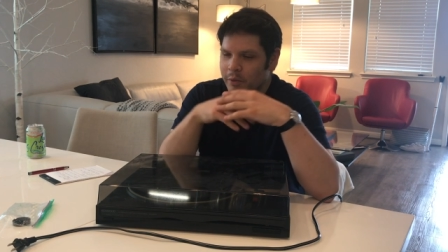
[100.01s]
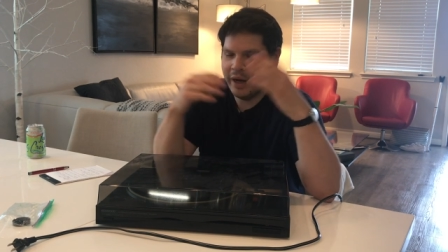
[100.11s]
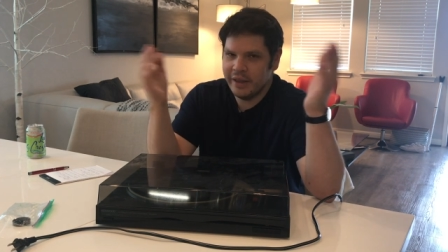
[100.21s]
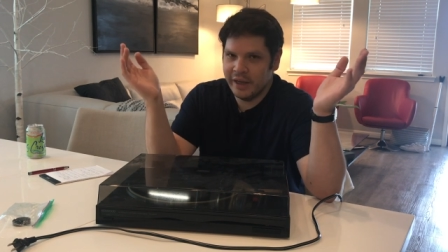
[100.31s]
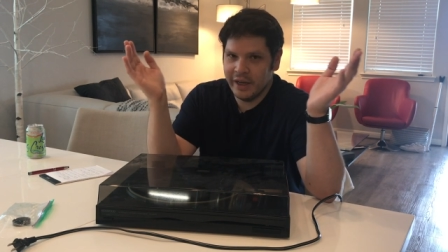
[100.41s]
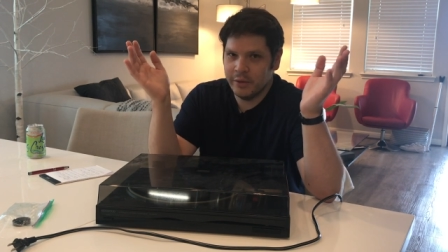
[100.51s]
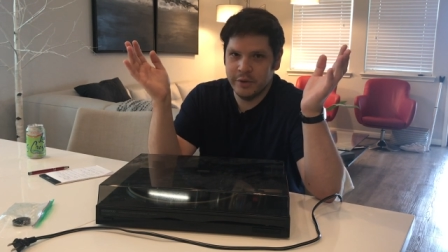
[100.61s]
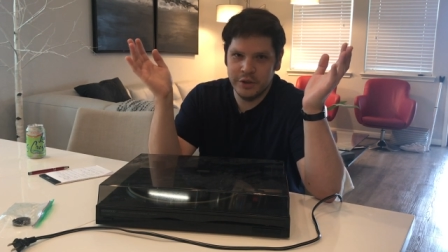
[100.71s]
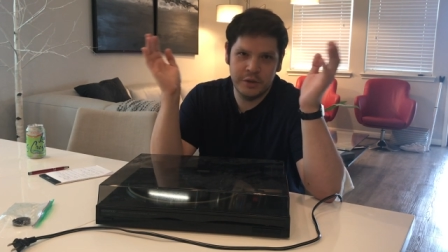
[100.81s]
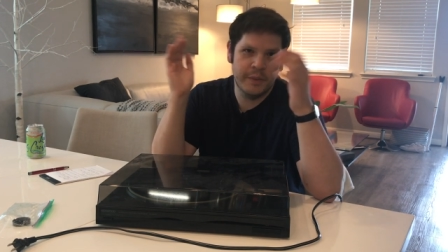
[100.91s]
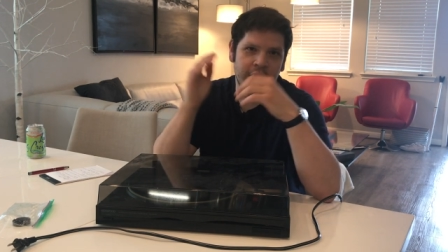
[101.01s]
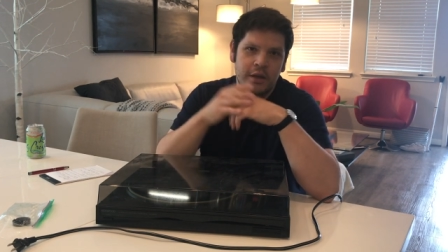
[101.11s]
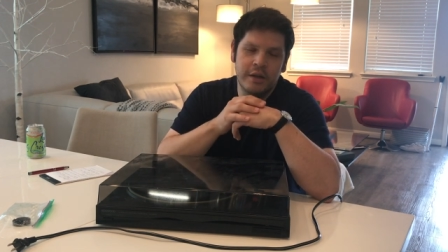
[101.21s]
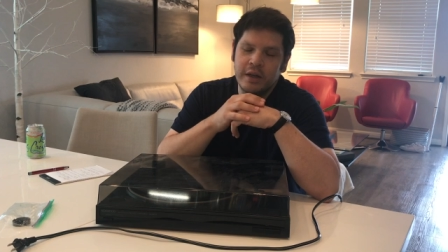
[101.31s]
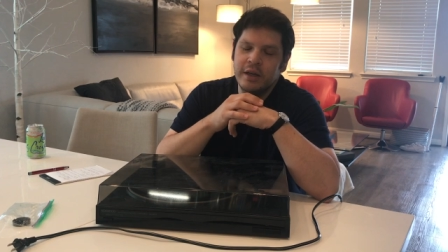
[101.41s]
Why the heck would you
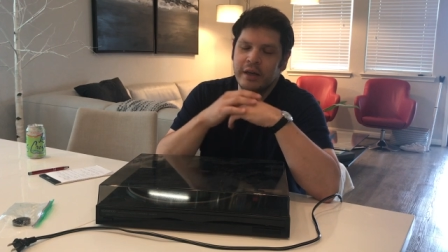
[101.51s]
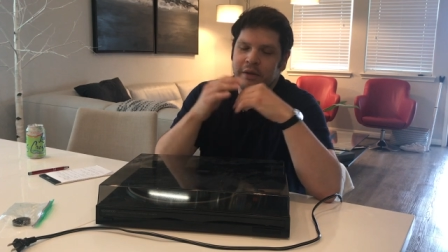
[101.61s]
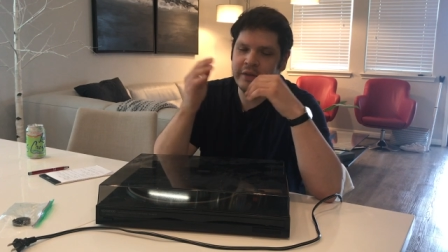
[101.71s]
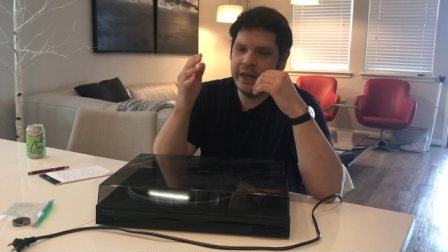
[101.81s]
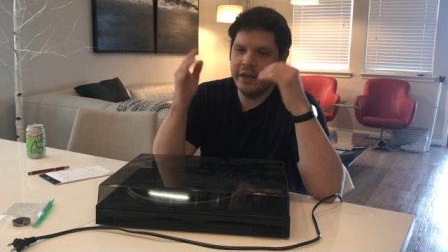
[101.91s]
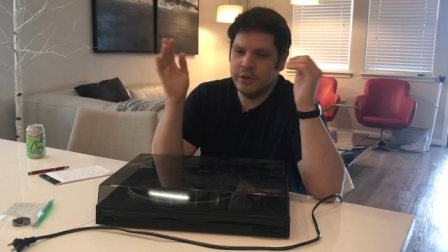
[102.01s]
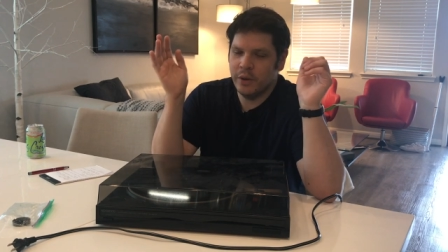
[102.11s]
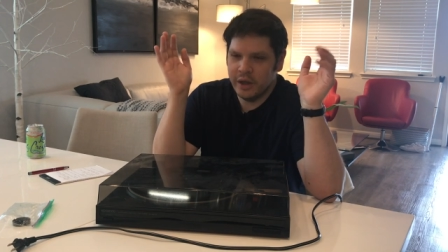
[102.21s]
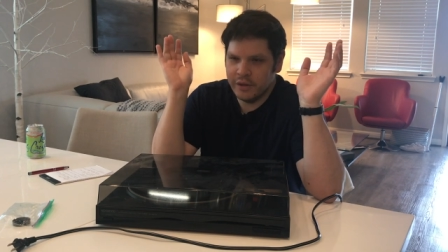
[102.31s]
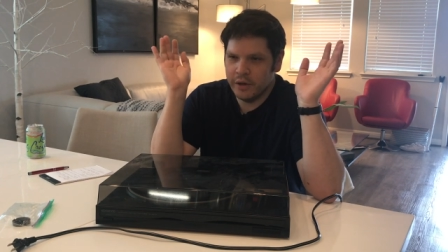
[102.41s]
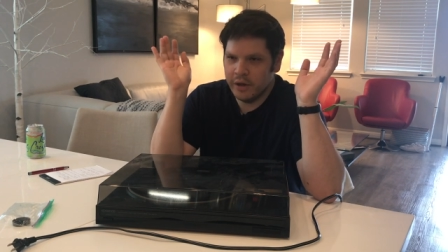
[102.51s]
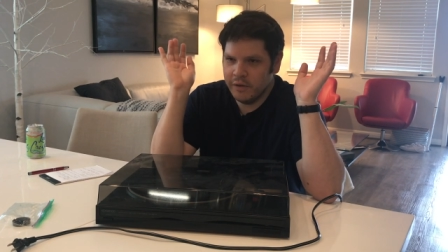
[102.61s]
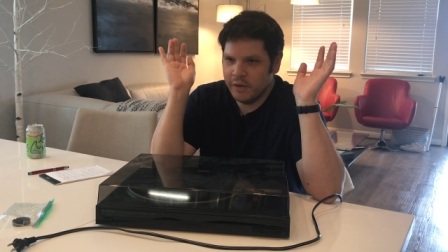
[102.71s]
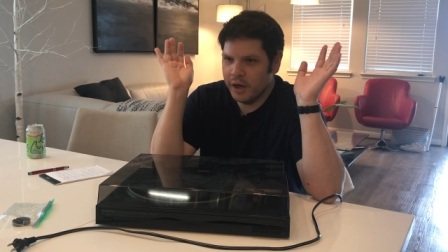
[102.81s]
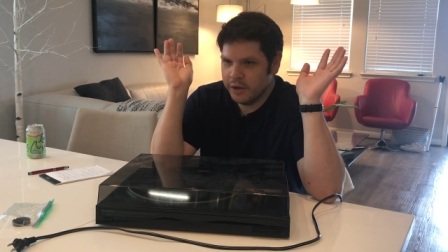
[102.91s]
spend 10 20
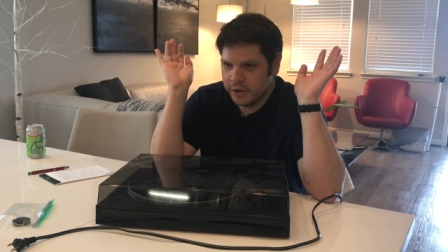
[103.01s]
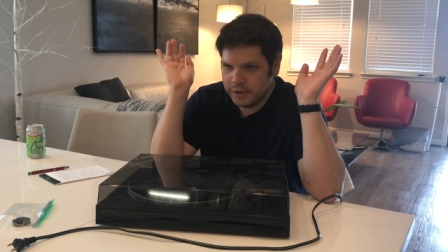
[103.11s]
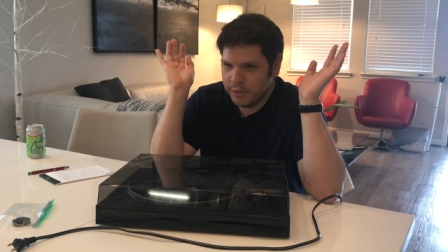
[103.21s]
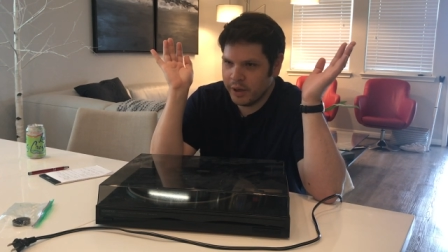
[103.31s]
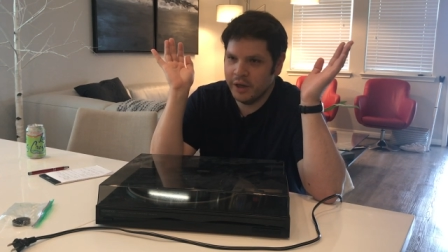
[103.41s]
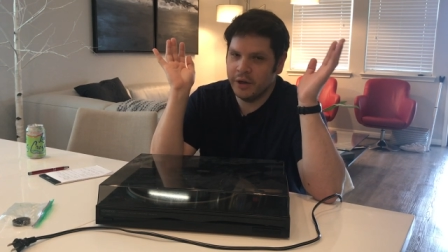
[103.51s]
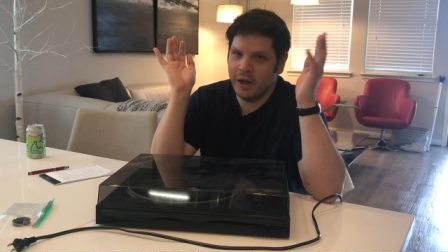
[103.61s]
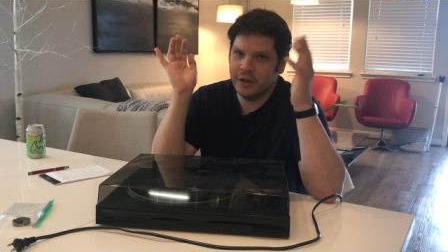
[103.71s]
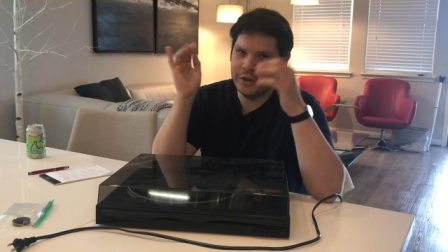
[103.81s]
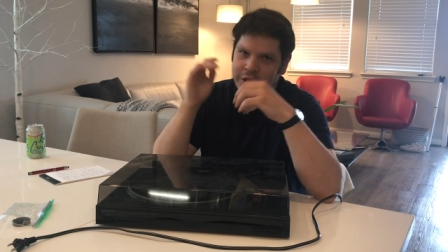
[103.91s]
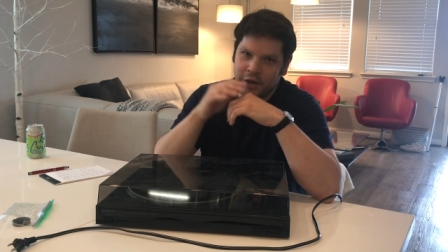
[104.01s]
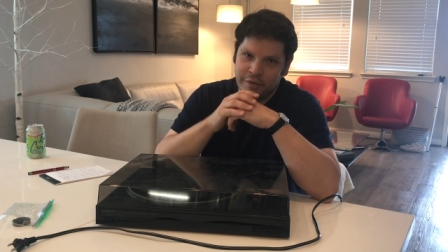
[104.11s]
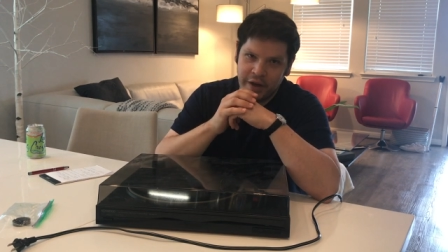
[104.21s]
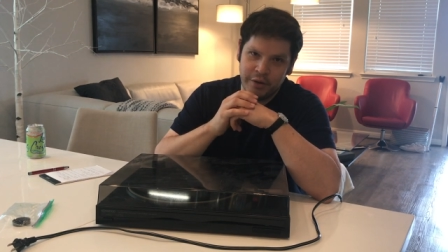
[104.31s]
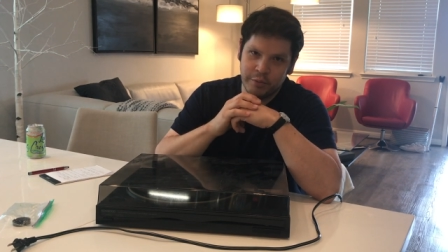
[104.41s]
30 100 300 dollars on a
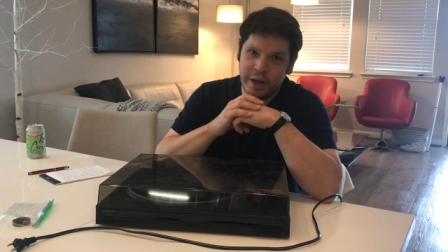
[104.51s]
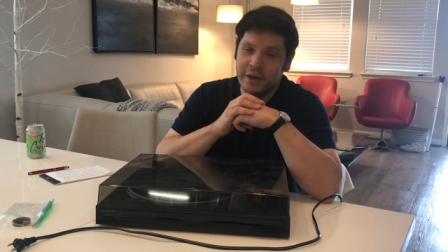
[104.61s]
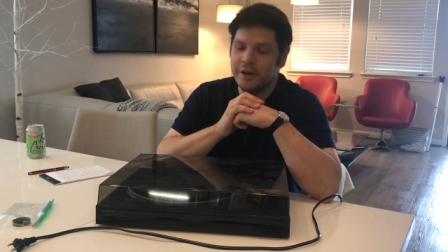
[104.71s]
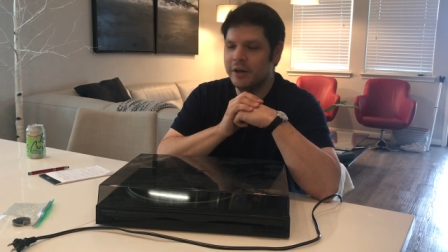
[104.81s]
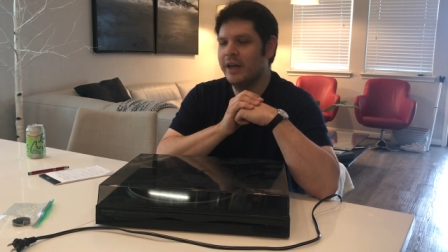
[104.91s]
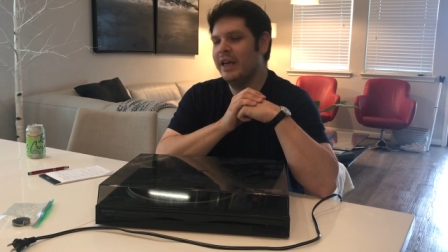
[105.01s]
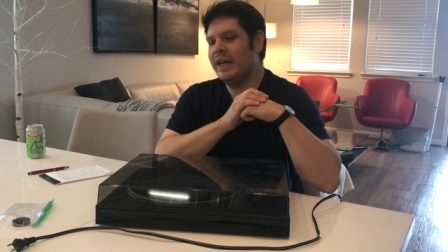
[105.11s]
vinyl record